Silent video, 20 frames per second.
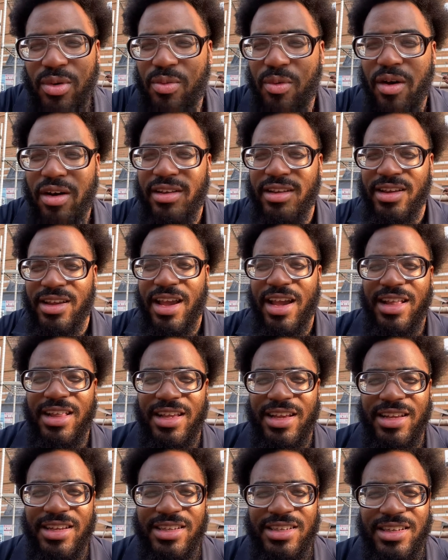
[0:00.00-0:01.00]
We work
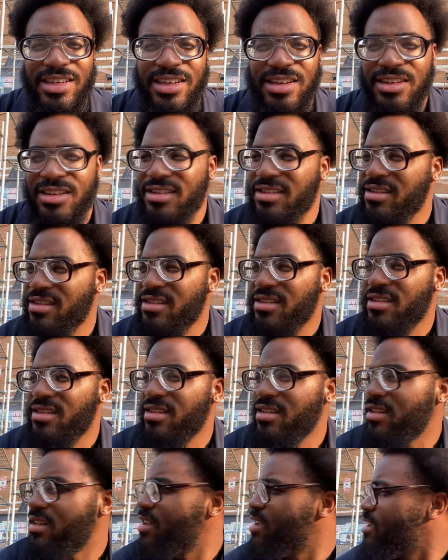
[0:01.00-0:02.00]
together and shit.
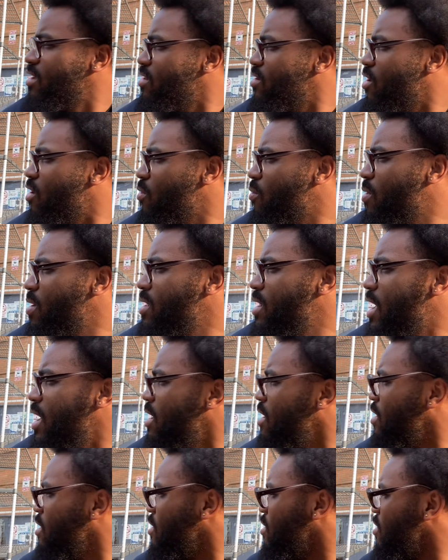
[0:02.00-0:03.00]
And you know, one day,